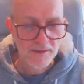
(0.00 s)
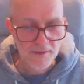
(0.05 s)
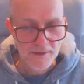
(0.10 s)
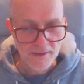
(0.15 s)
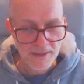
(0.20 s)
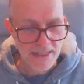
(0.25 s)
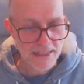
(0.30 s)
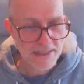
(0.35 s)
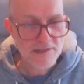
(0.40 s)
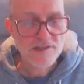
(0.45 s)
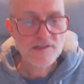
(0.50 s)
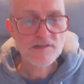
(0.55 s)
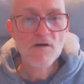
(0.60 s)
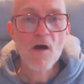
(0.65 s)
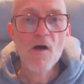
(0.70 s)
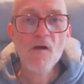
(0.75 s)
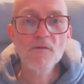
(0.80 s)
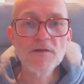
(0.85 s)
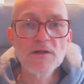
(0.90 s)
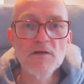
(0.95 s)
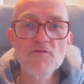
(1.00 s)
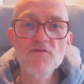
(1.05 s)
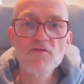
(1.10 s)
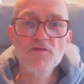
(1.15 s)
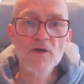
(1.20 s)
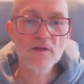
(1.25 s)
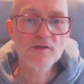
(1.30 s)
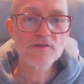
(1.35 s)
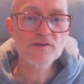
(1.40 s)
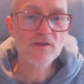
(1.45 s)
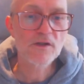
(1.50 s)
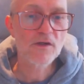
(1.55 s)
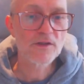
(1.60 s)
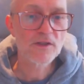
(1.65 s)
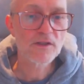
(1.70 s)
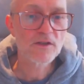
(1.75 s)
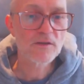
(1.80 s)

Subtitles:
Install new fonts on your